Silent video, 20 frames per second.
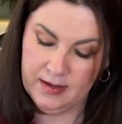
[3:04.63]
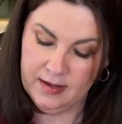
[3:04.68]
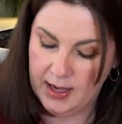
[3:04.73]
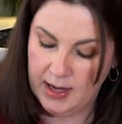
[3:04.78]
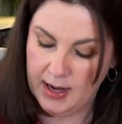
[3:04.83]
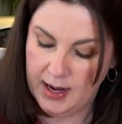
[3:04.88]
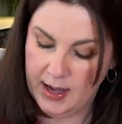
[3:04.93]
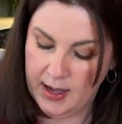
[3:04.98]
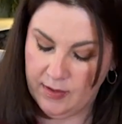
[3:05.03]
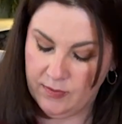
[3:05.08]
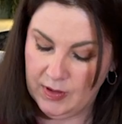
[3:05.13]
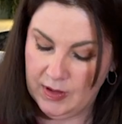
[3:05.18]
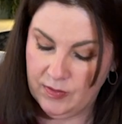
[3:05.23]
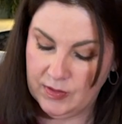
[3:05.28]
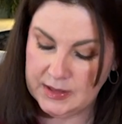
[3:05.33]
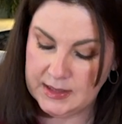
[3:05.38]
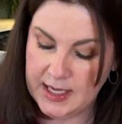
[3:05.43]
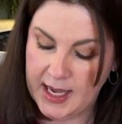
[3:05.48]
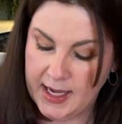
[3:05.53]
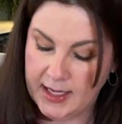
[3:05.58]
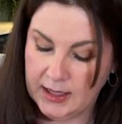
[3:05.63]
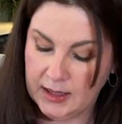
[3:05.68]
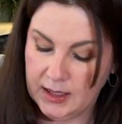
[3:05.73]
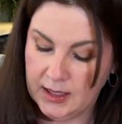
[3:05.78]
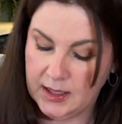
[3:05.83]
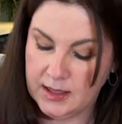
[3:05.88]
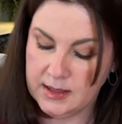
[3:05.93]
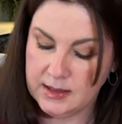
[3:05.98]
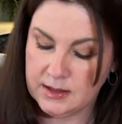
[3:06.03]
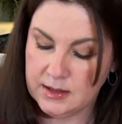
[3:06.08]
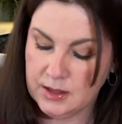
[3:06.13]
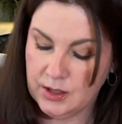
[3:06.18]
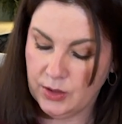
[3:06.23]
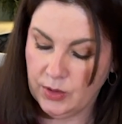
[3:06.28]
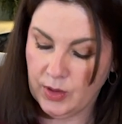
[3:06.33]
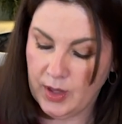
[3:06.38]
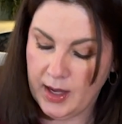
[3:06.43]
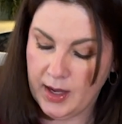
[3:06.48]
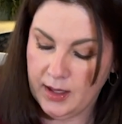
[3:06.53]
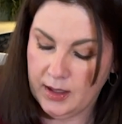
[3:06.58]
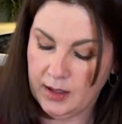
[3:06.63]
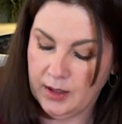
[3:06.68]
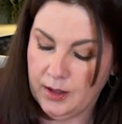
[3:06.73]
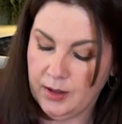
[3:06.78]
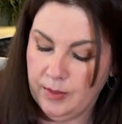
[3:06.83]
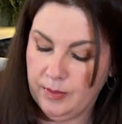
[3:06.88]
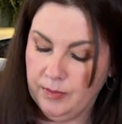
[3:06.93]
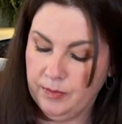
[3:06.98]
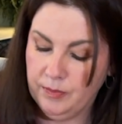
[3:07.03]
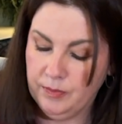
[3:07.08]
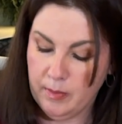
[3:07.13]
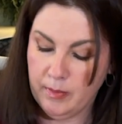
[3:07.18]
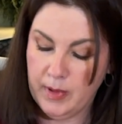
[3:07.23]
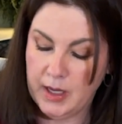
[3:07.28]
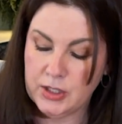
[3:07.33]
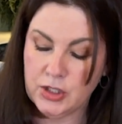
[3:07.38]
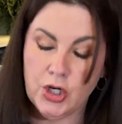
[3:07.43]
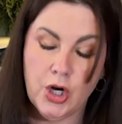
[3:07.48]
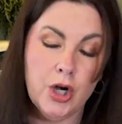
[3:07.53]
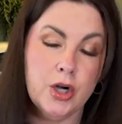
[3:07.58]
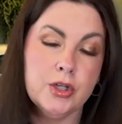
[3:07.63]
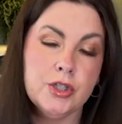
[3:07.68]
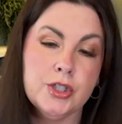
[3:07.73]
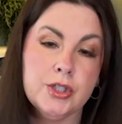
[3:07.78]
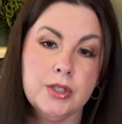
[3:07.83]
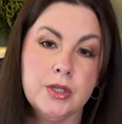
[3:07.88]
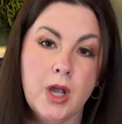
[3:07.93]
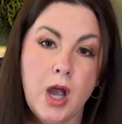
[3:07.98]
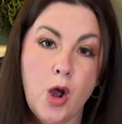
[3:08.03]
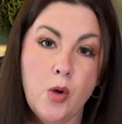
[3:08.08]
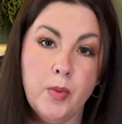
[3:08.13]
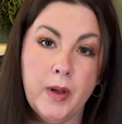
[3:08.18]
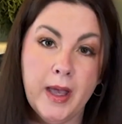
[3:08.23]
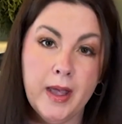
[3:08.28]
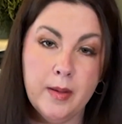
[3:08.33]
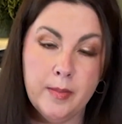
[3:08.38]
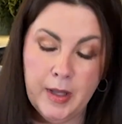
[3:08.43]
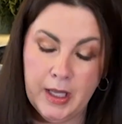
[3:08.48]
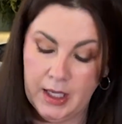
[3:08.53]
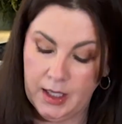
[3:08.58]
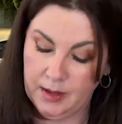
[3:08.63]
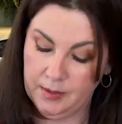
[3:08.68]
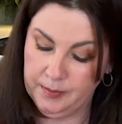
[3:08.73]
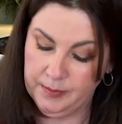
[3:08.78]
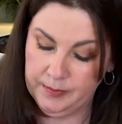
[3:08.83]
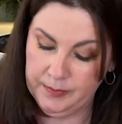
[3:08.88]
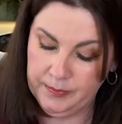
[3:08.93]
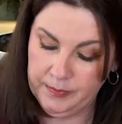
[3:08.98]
And I have even taken this to like my church homecoming.